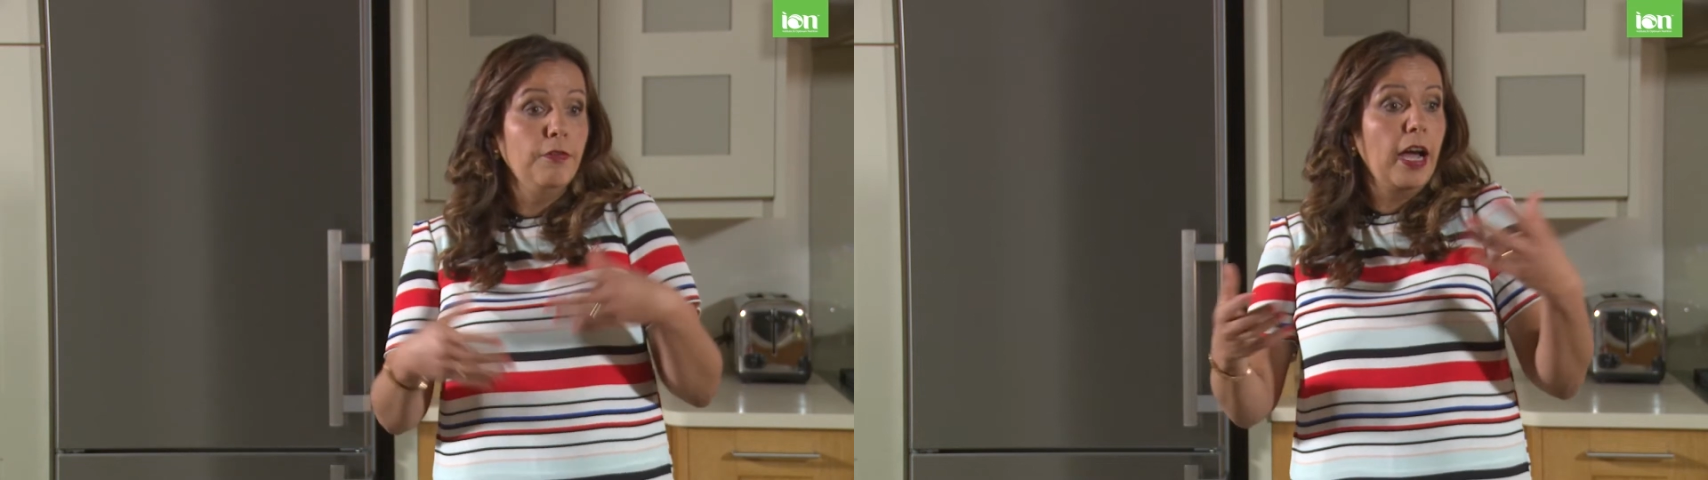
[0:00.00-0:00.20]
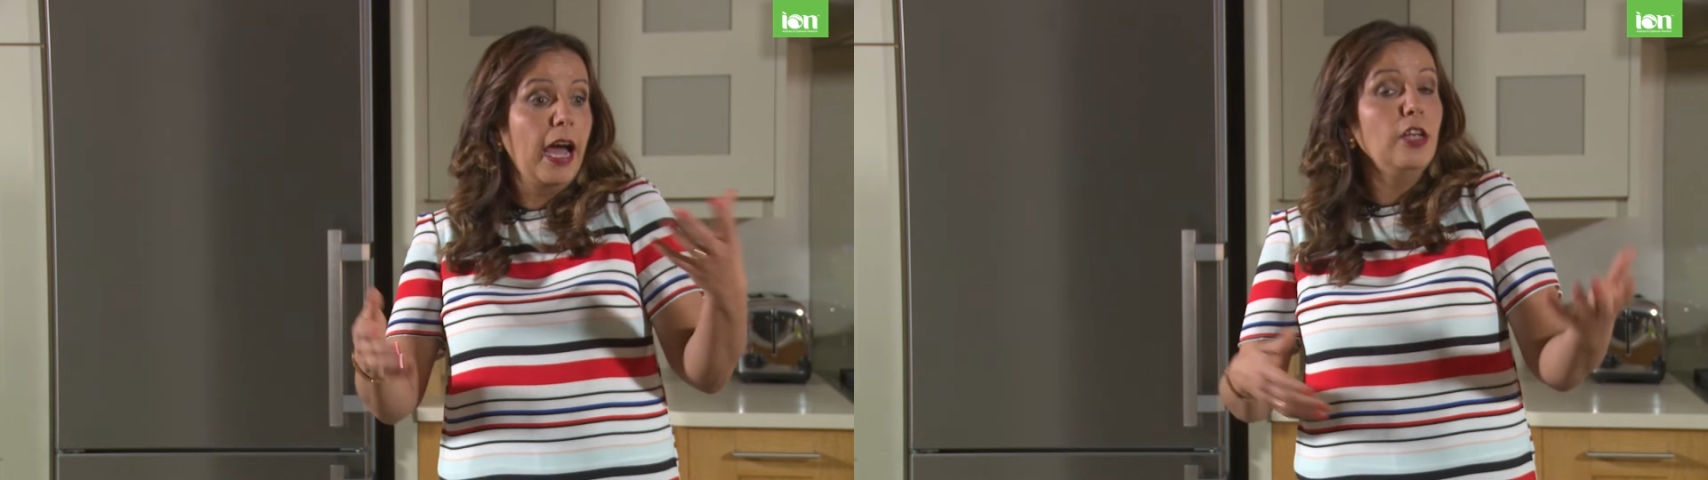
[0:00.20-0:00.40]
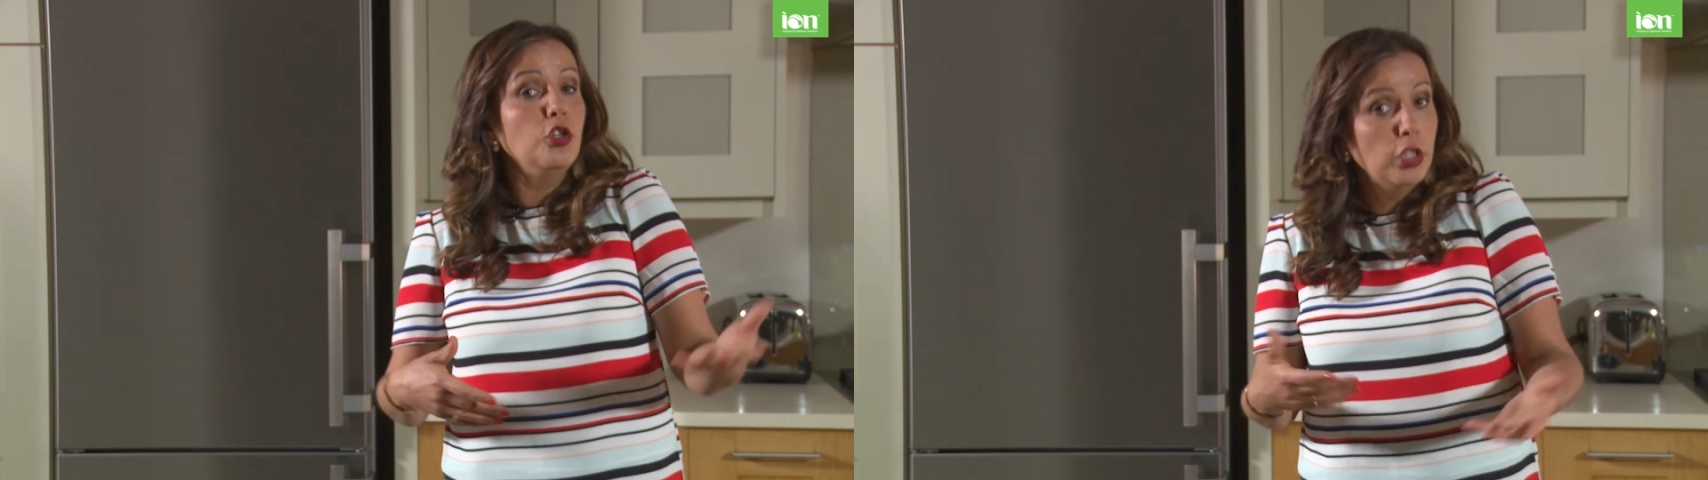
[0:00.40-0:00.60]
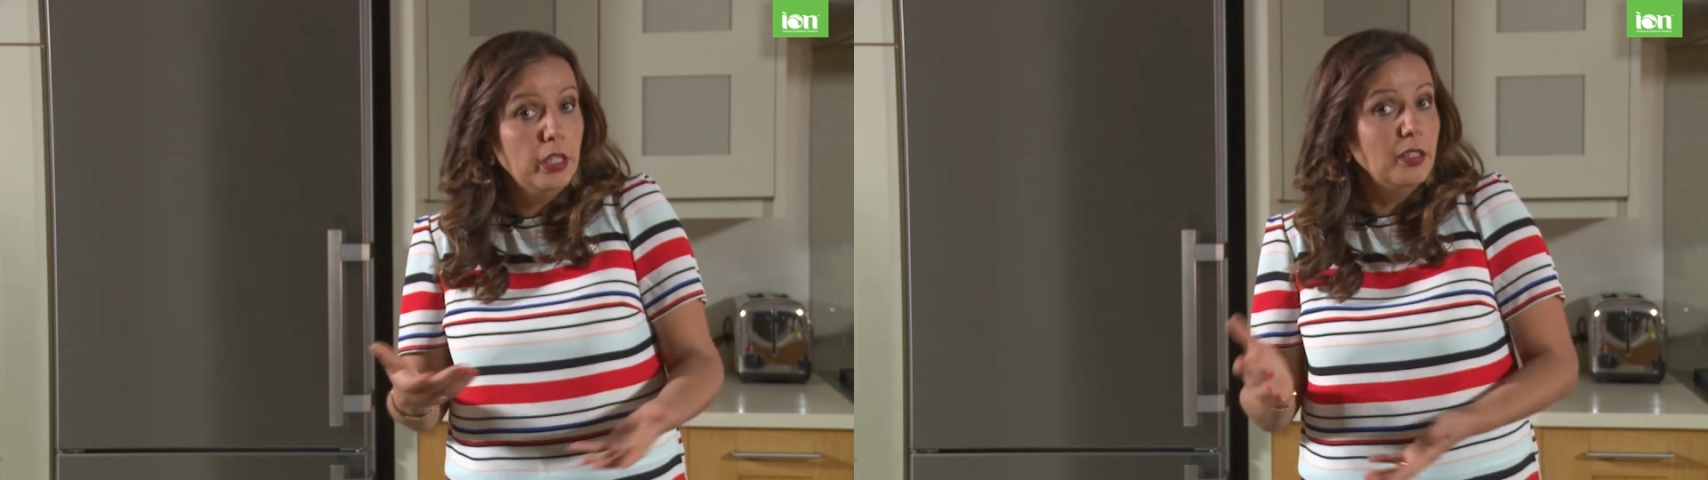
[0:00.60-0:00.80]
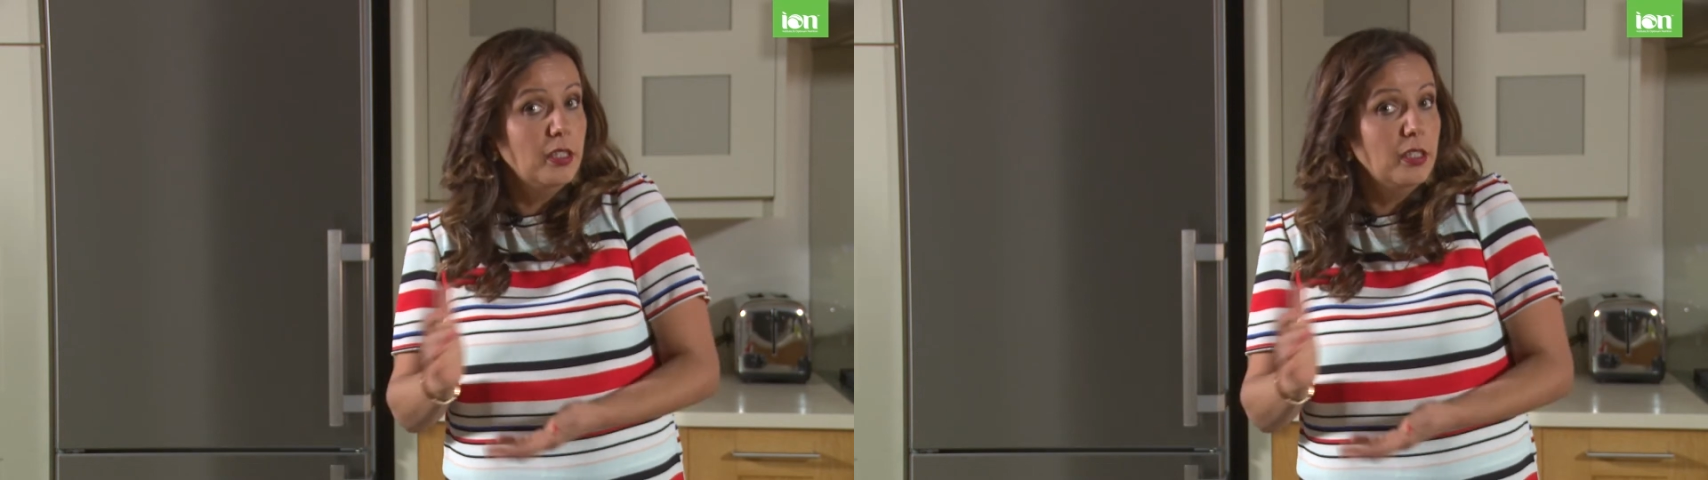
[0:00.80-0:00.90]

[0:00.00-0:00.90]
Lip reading: hygiene.